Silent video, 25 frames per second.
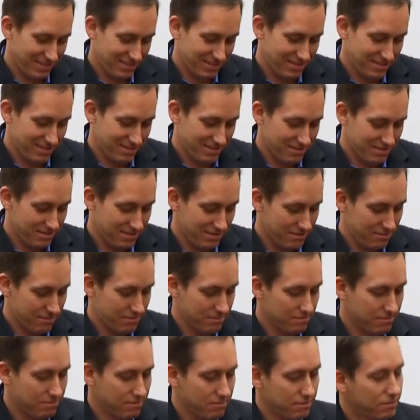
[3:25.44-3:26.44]

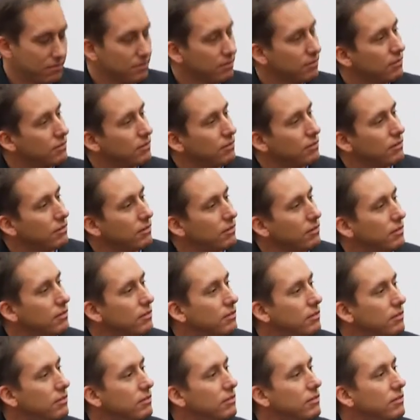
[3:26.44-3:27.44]

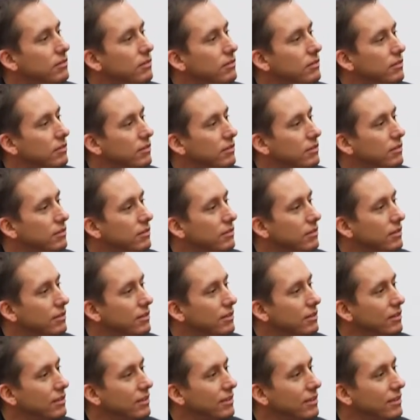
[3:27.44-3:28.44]

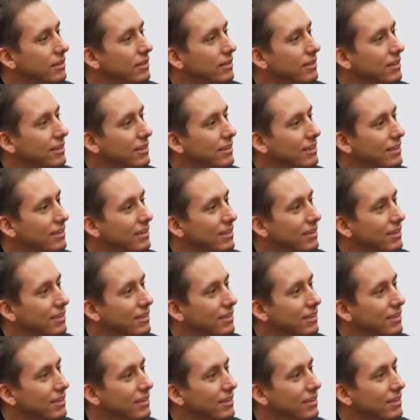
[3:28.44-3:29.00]
The person shown says nothing.